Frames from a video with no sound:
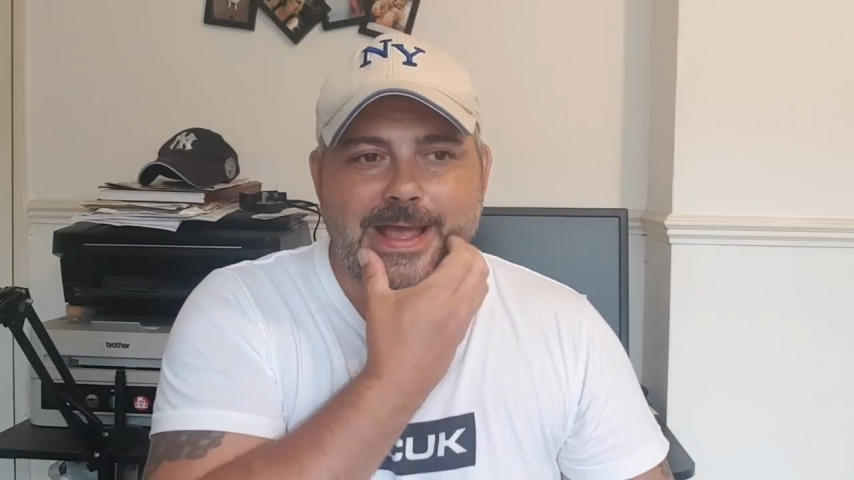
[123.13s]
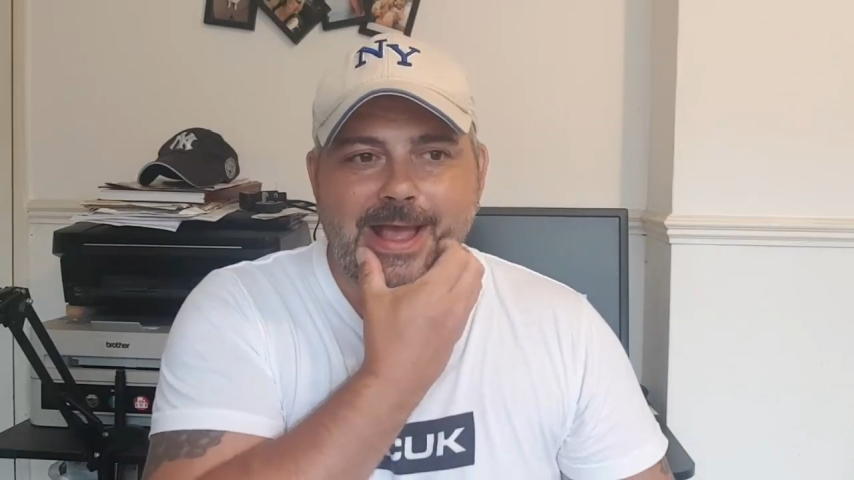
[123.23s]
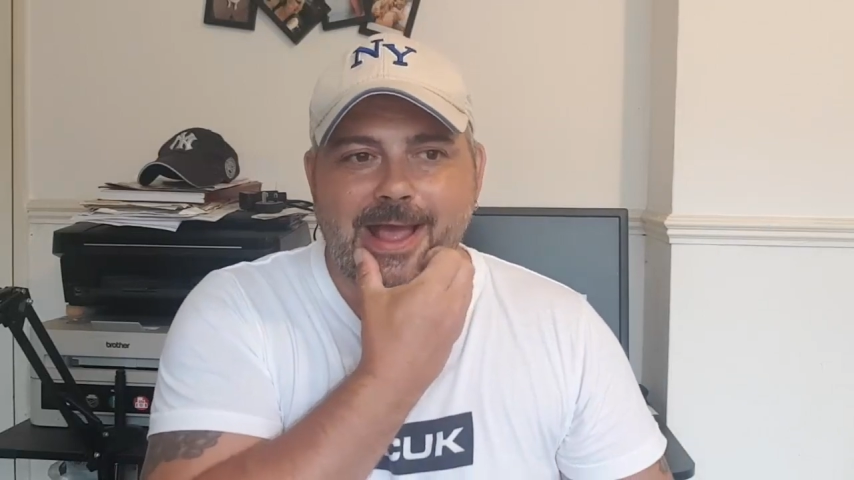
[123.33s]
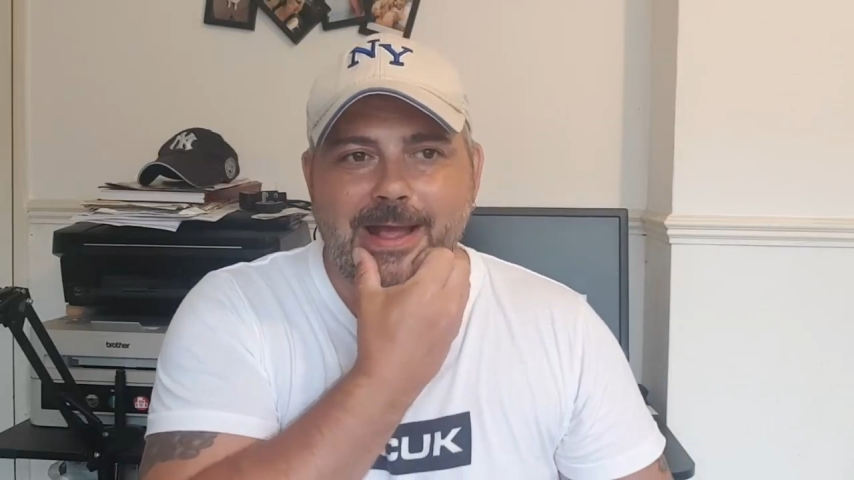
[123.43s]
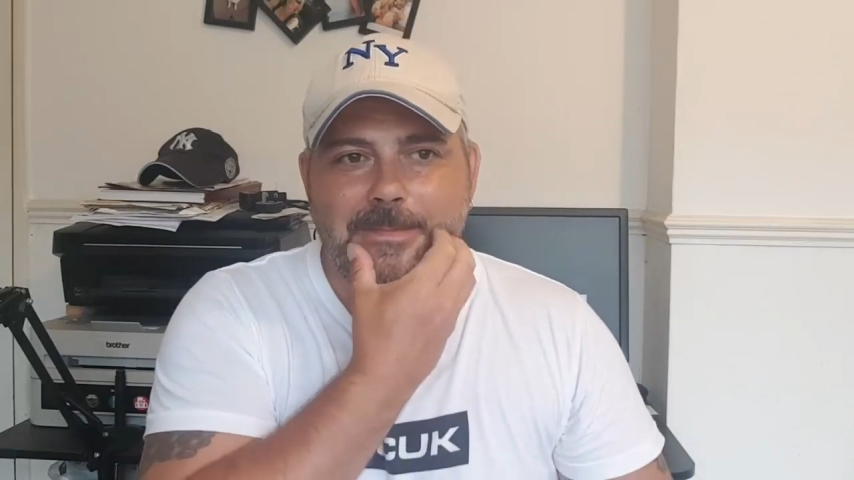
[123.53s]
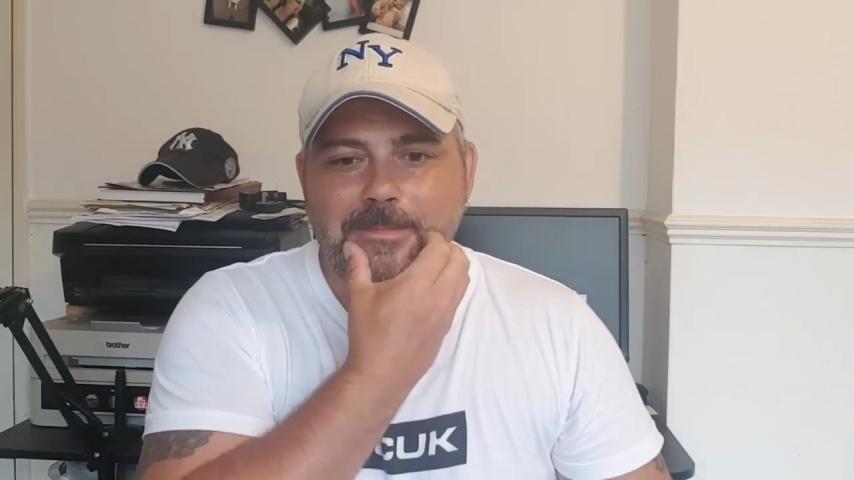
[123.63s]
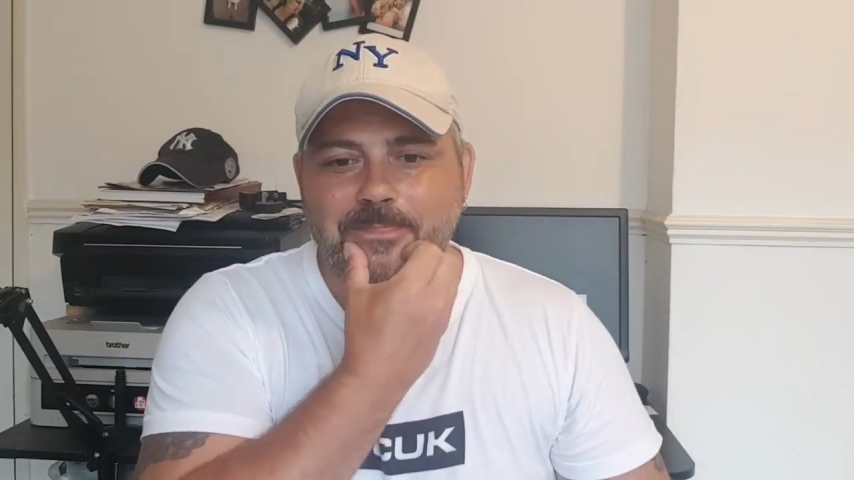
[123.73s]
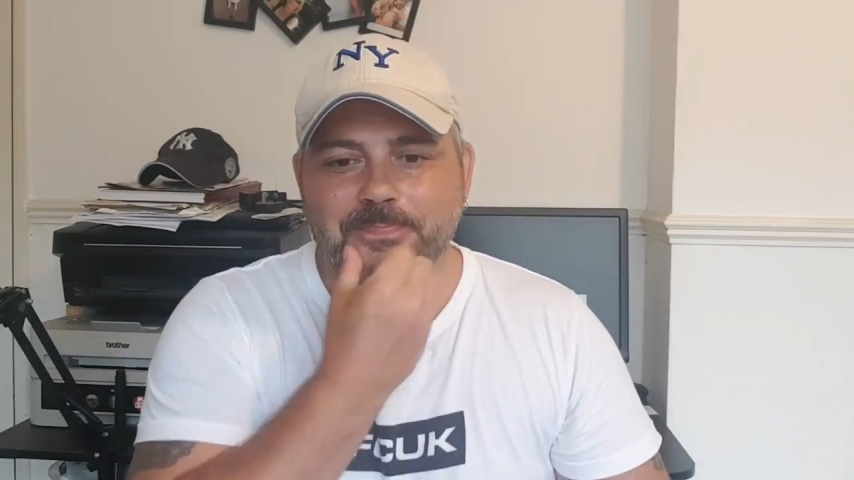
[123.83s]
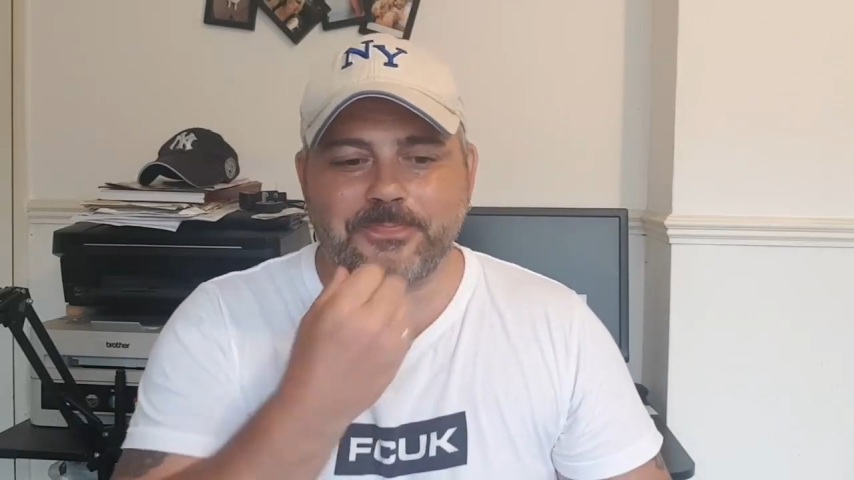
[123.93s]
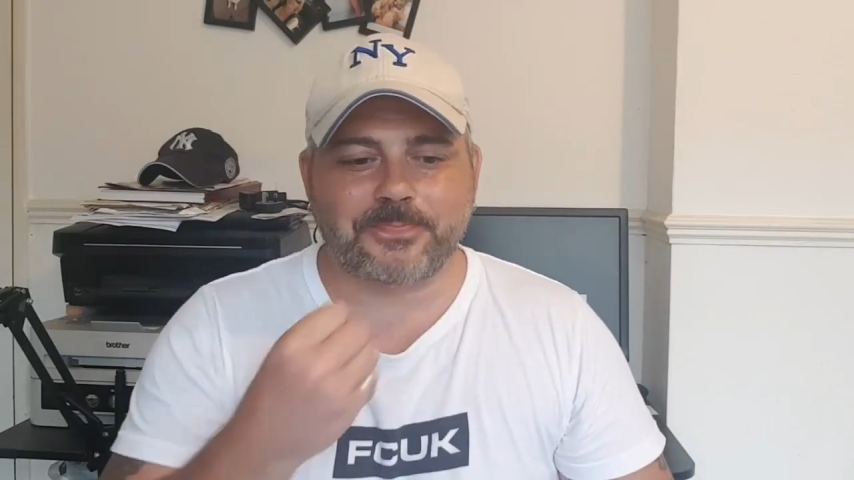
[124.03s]
Um,
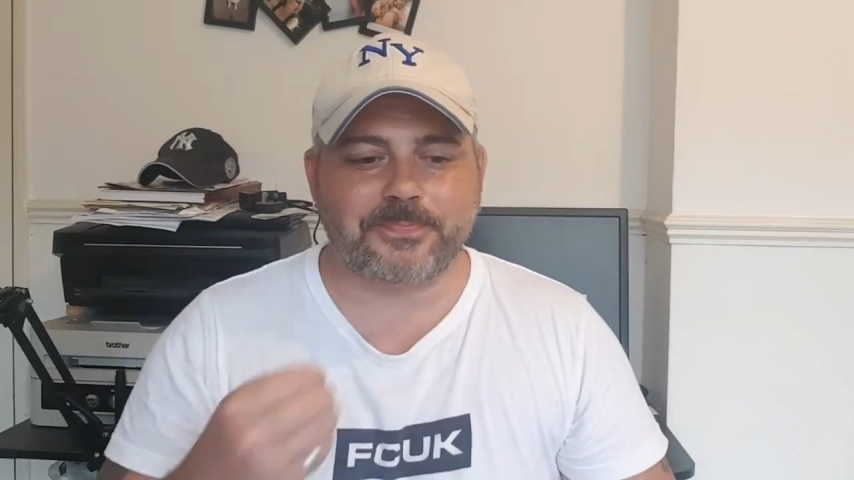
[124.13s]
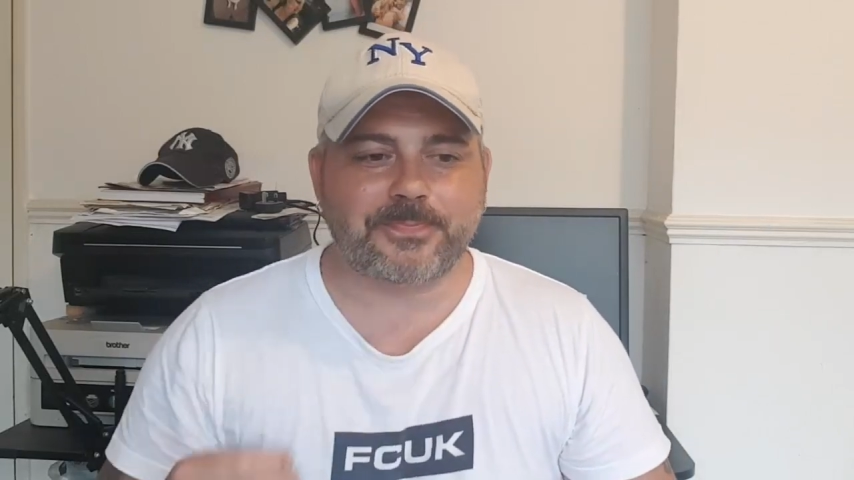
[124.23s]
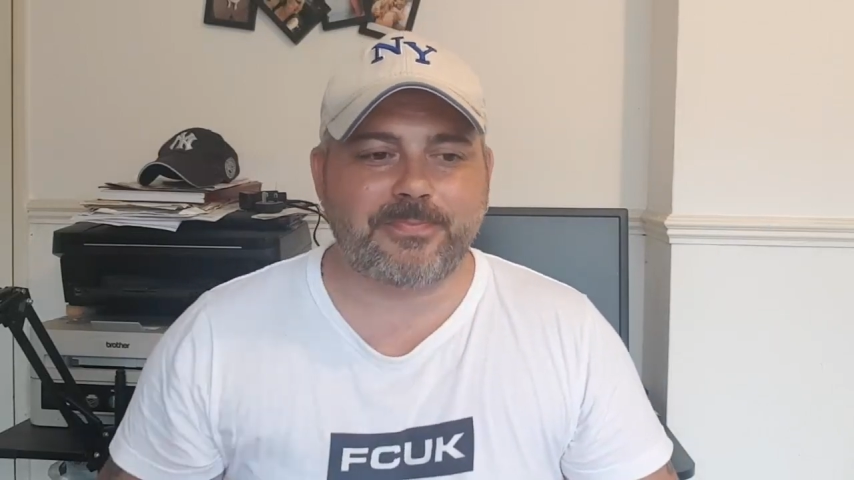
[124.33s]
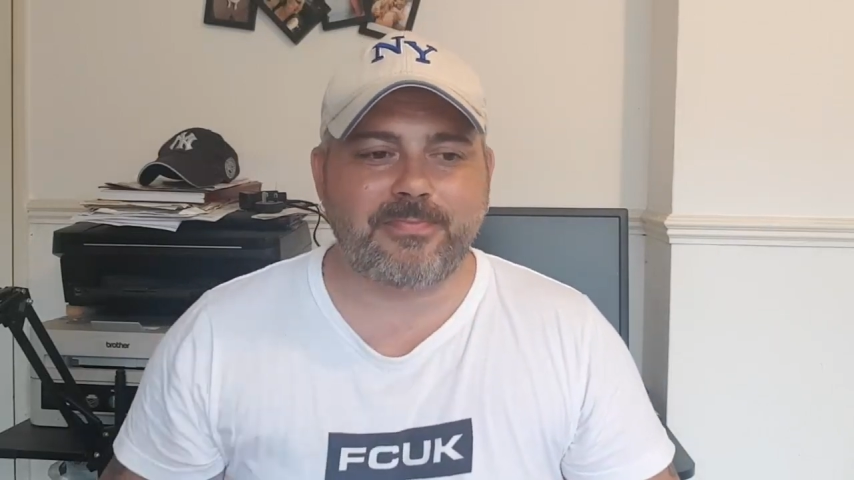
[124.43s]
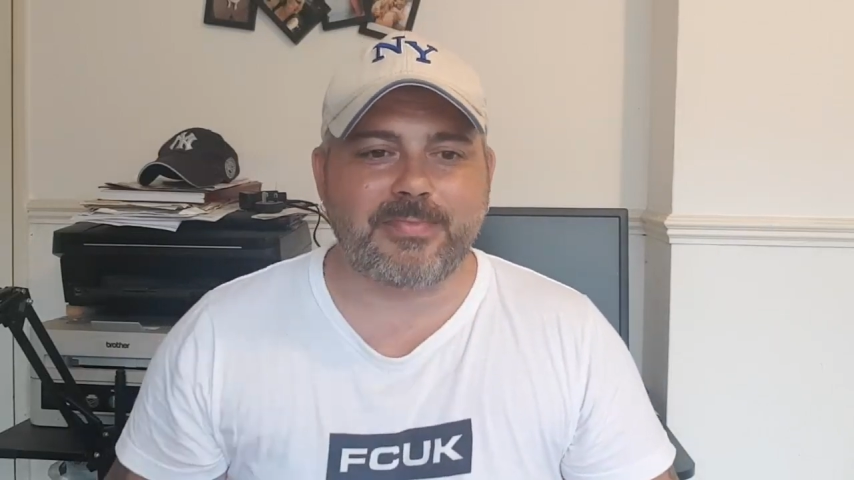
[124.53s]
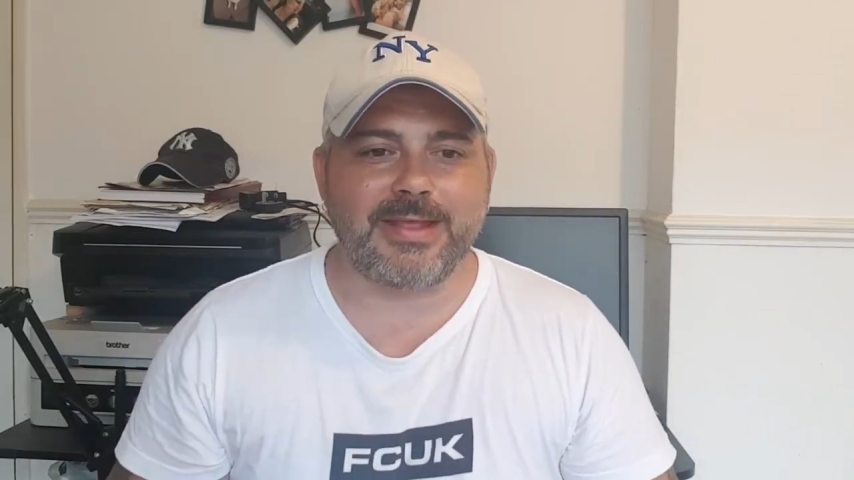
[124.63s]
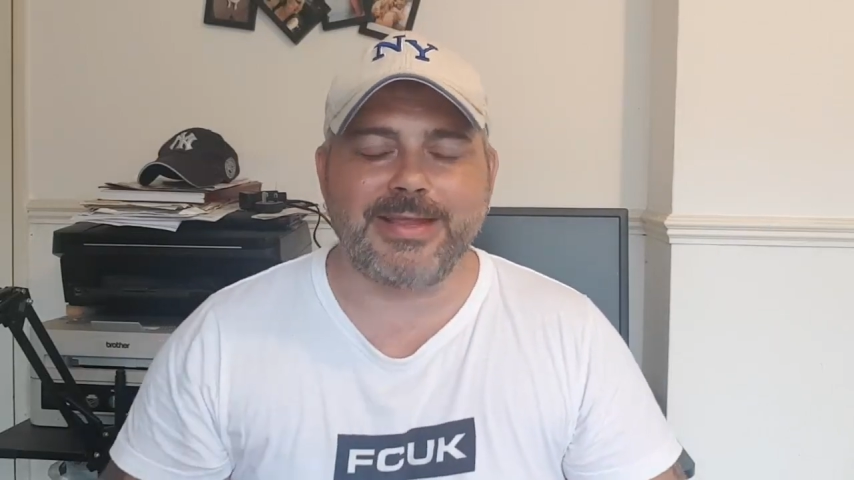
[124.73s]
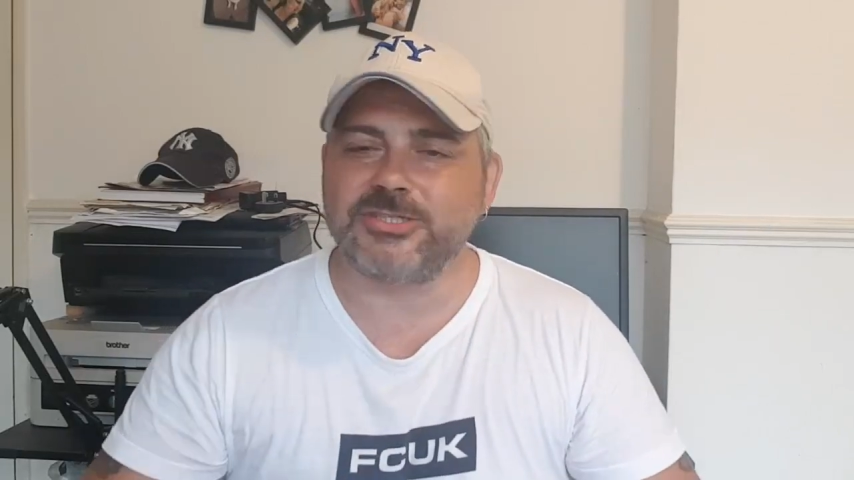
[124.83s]
they're